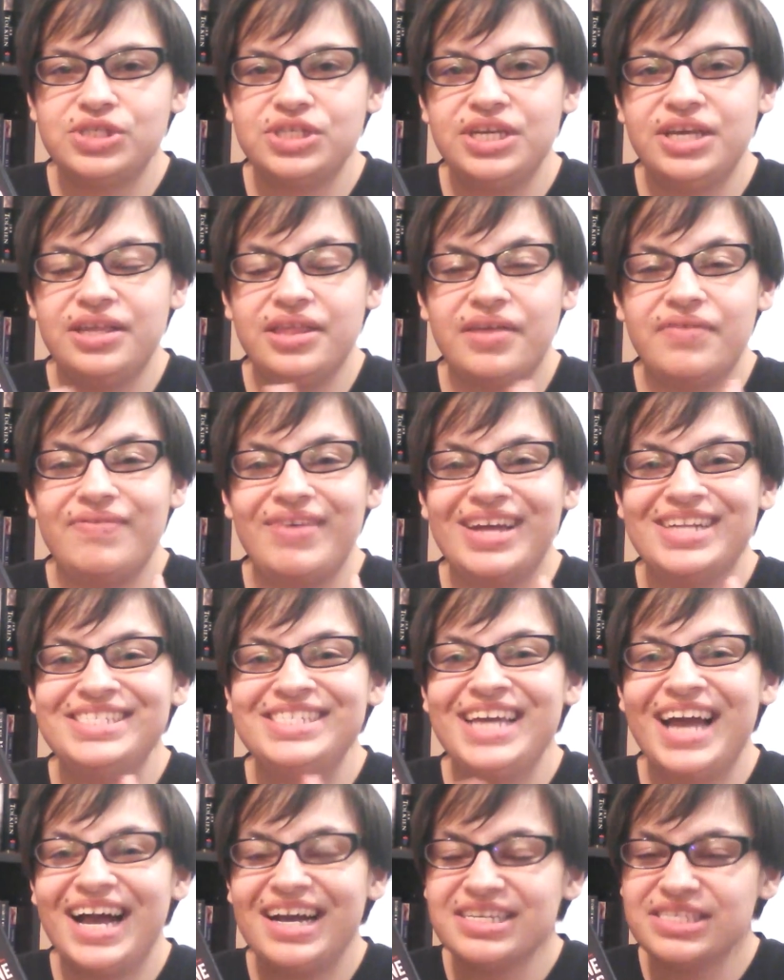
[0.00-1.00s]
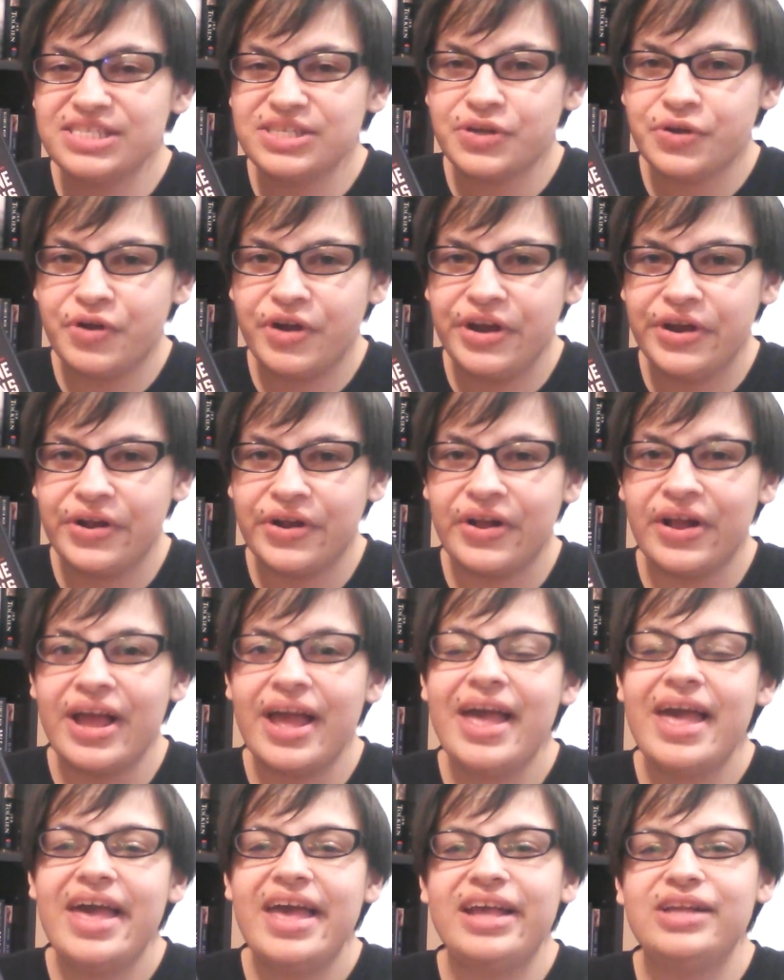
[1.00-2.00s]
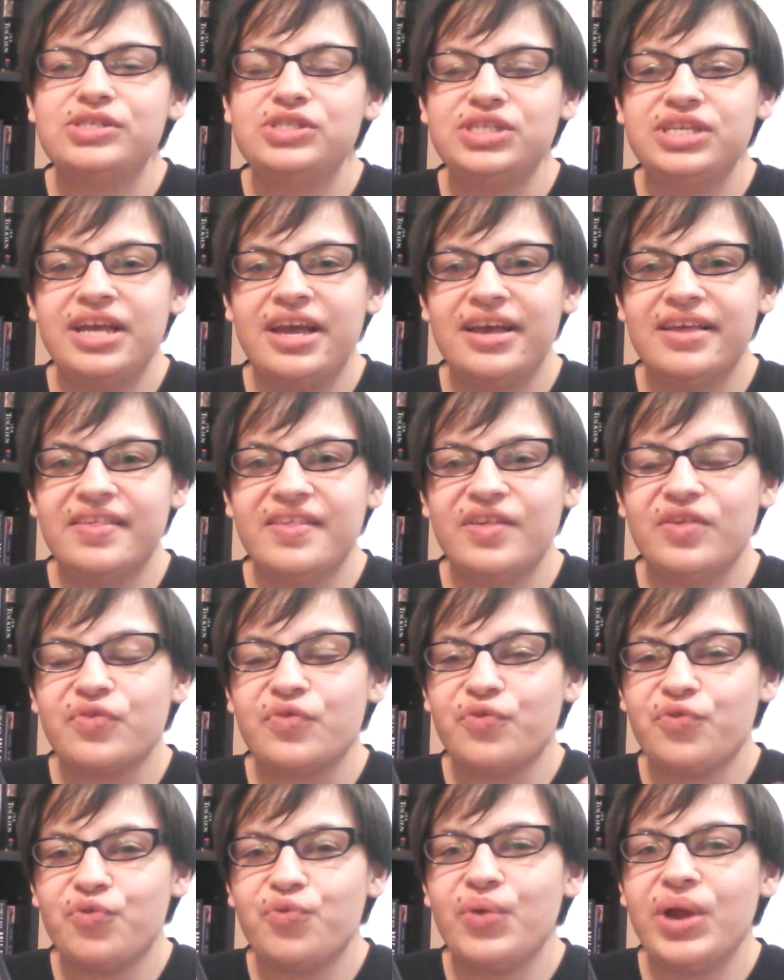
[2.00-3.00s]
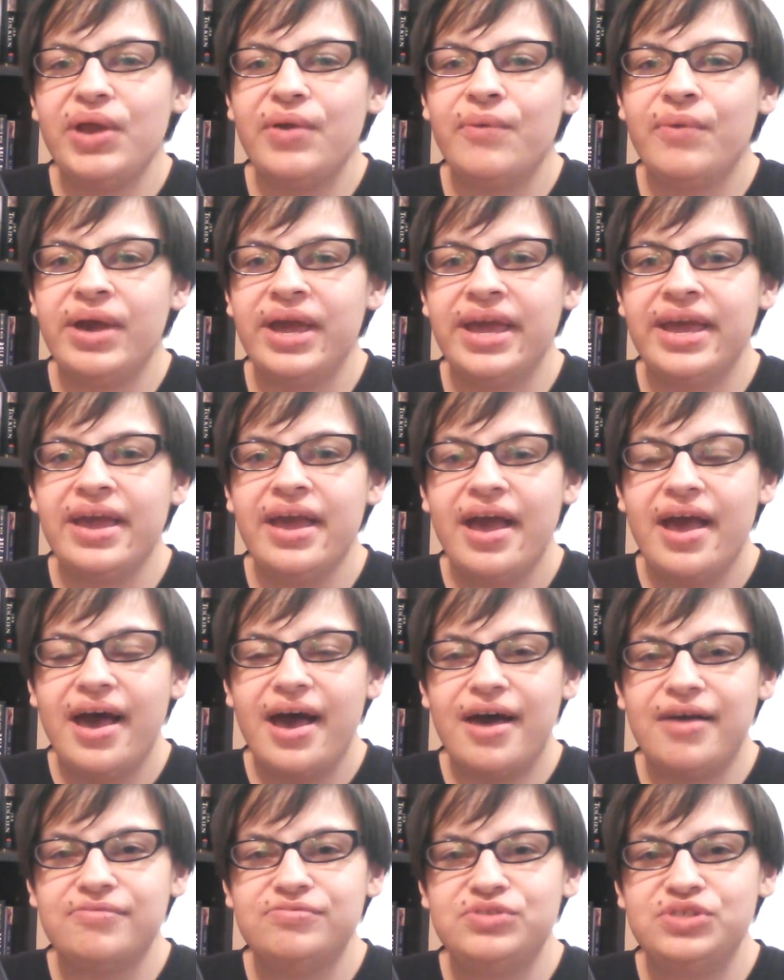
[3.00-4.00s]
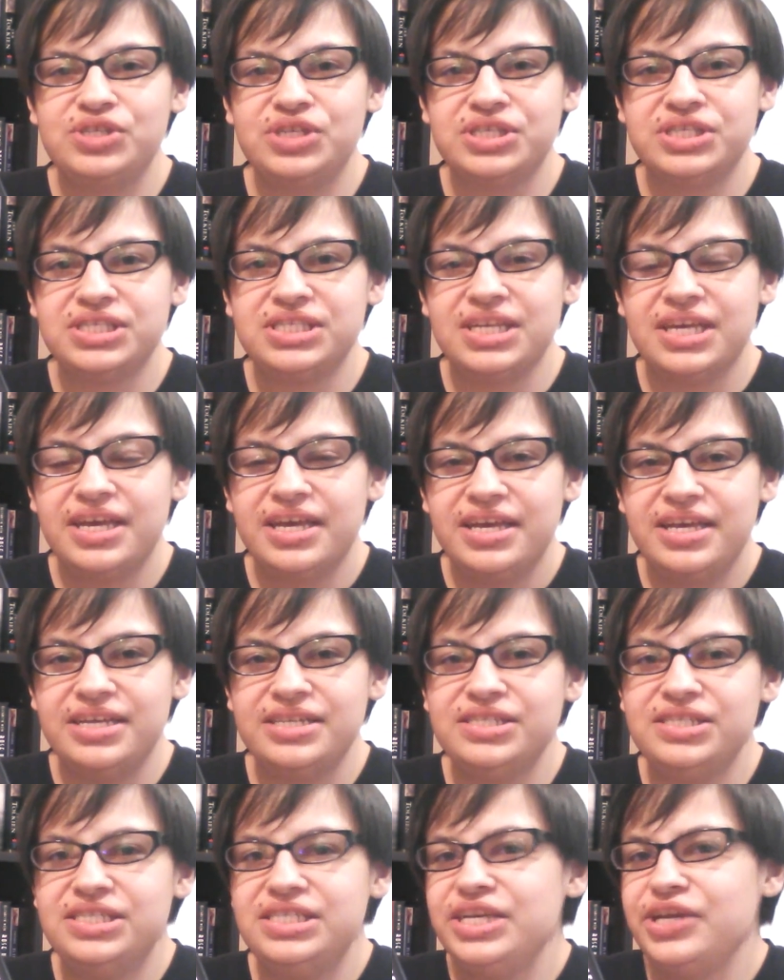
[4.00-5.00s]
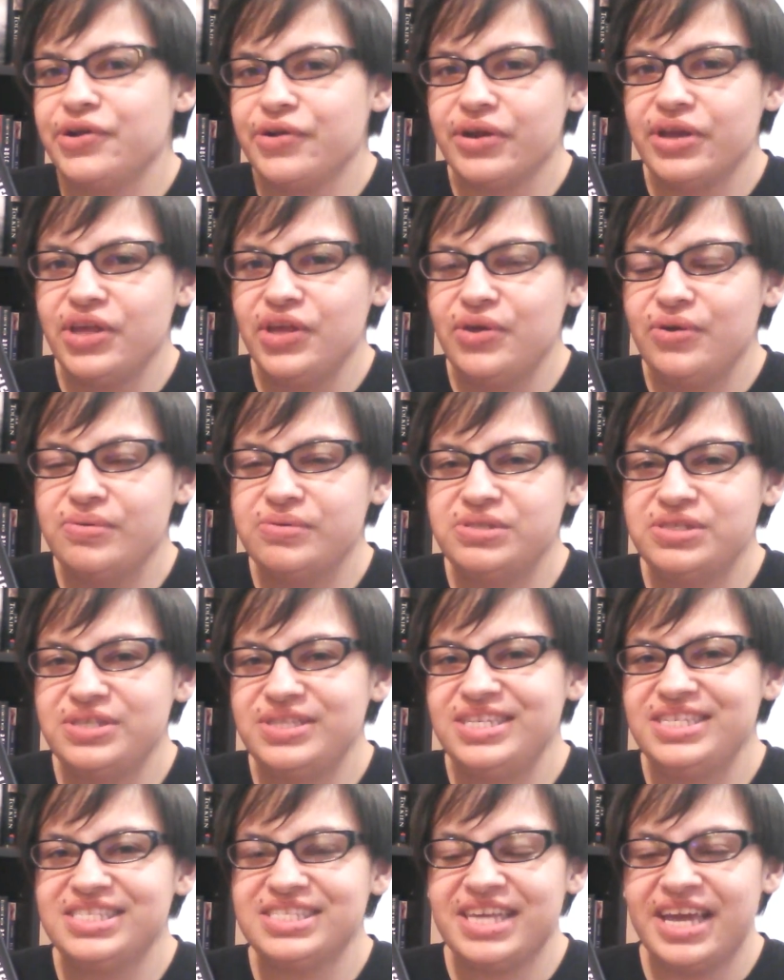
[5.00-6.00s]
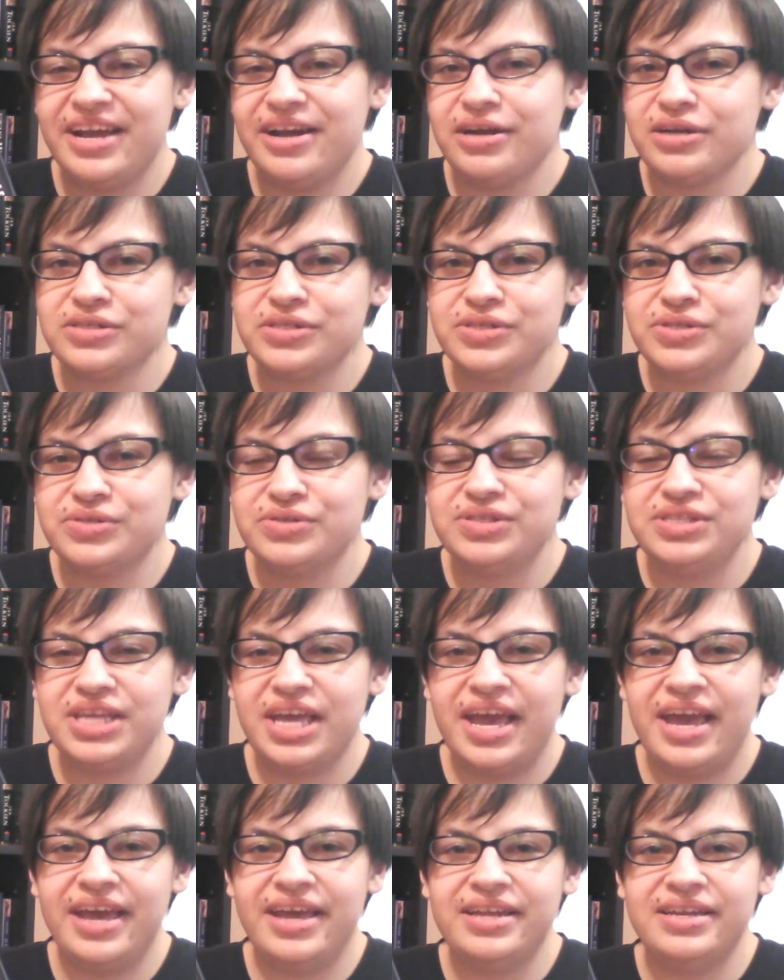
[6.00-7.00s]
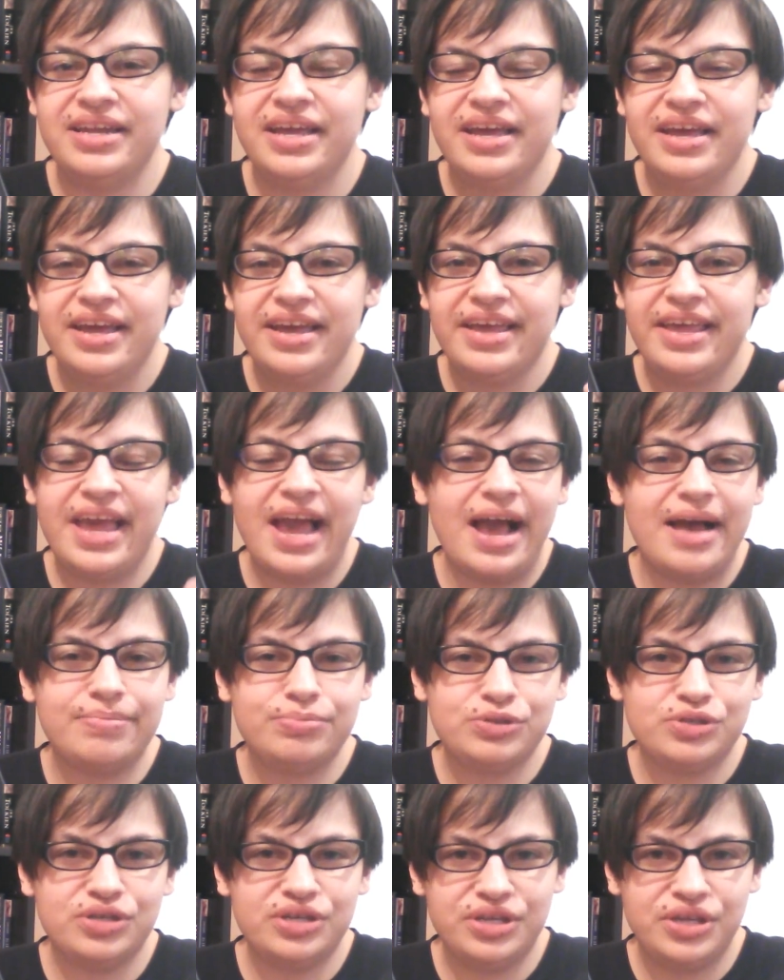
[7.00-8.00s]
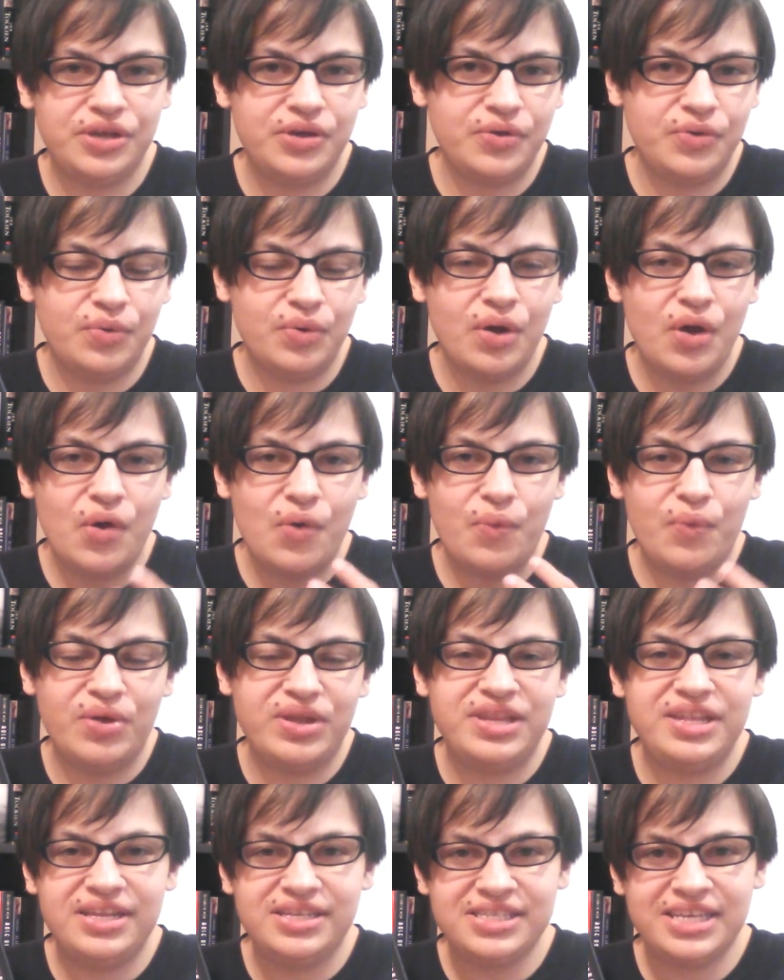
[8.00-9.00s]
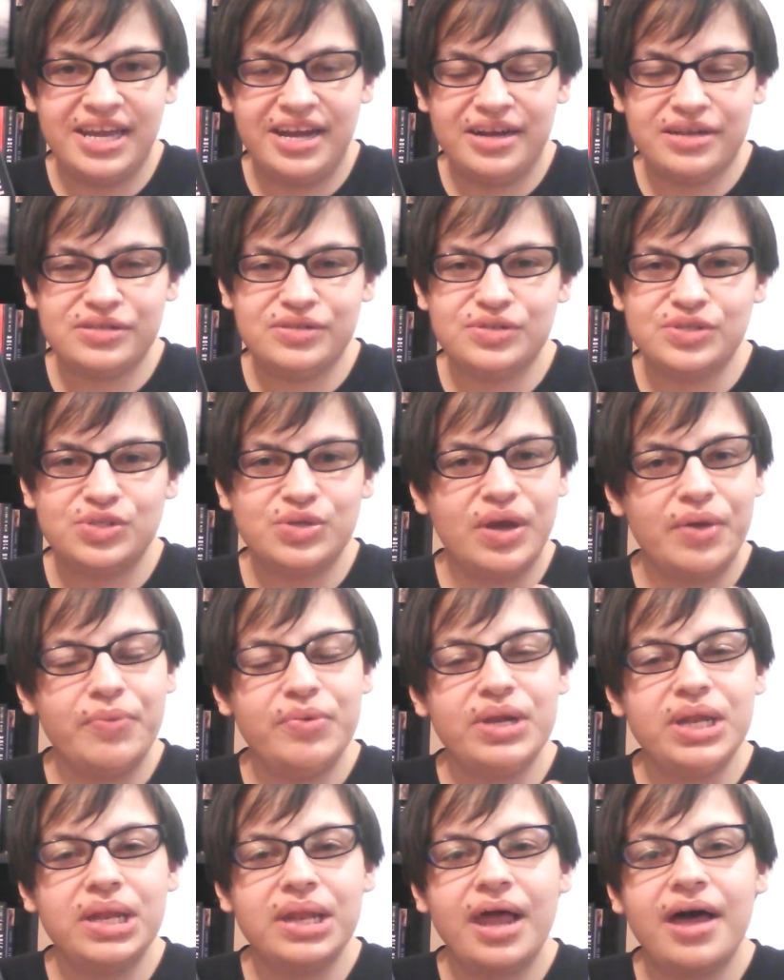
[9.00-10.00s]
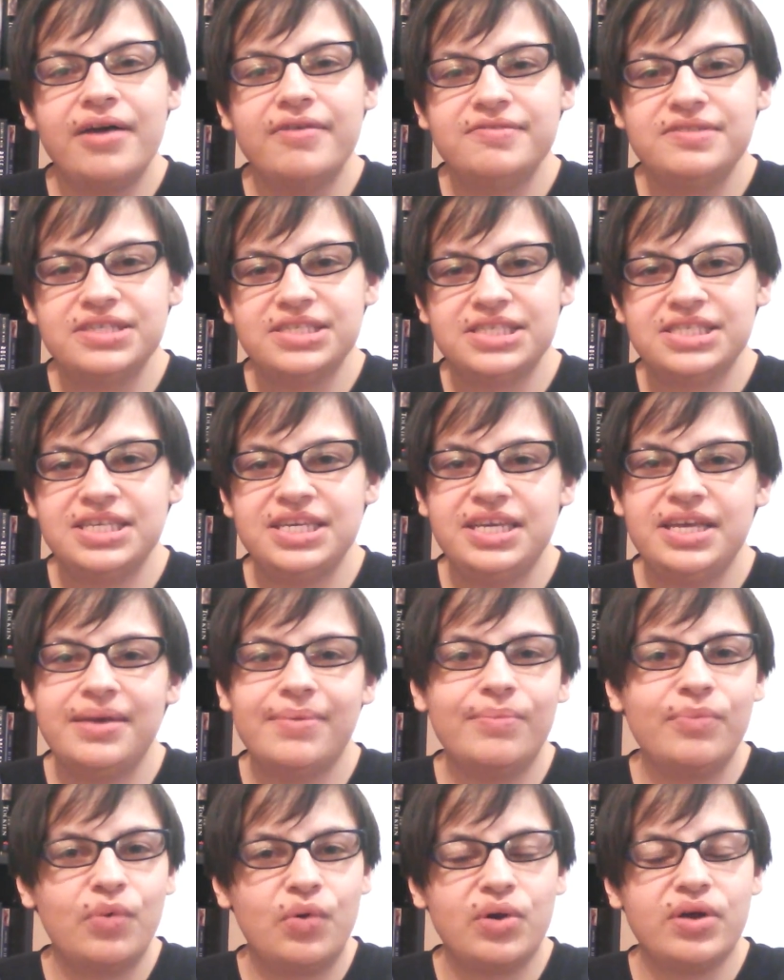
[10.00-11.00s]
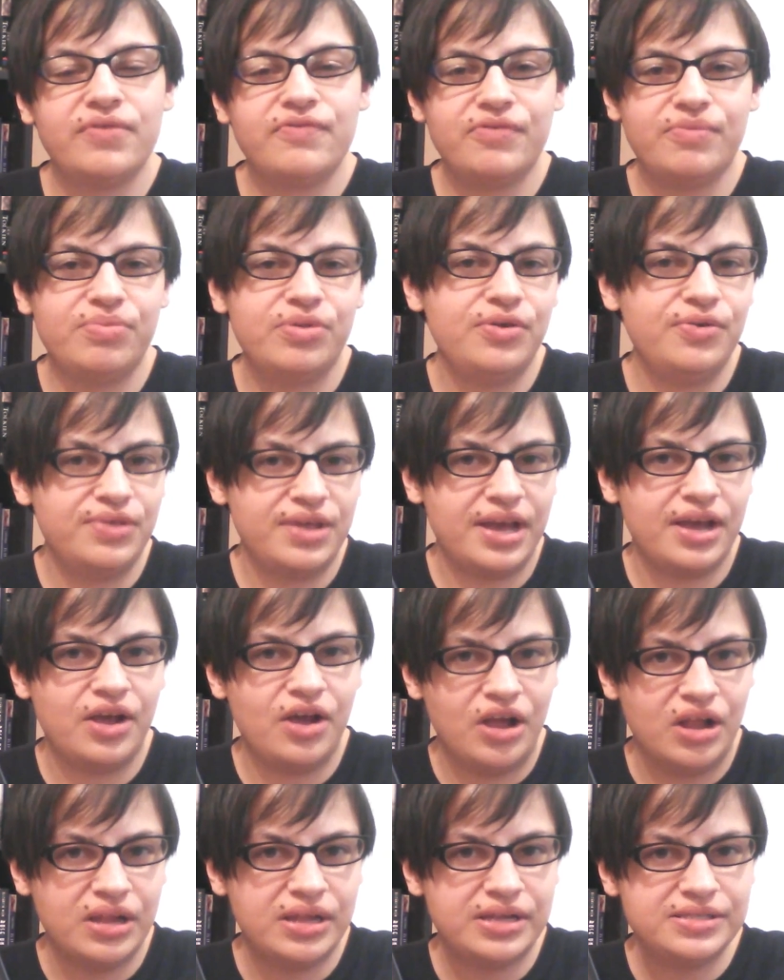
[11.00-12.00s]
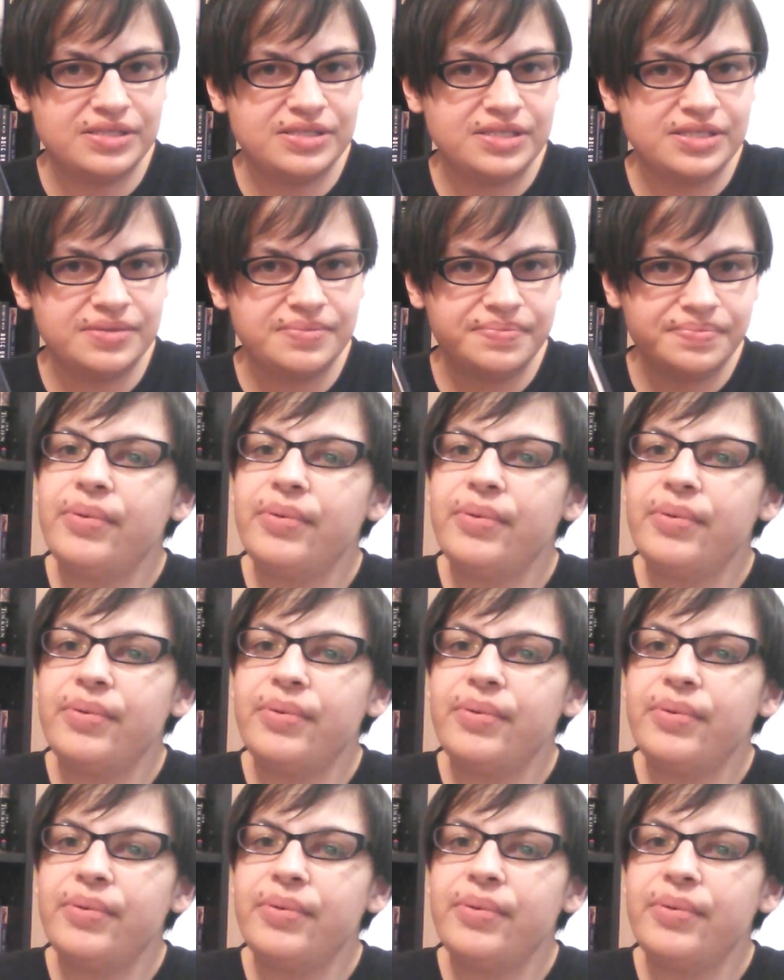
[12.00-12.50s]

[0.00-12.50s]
She is a fantastic writer, and she has this great way of just endearing you to these characters and capturing you with these characters. So I would love to see more from Suzanne Collins.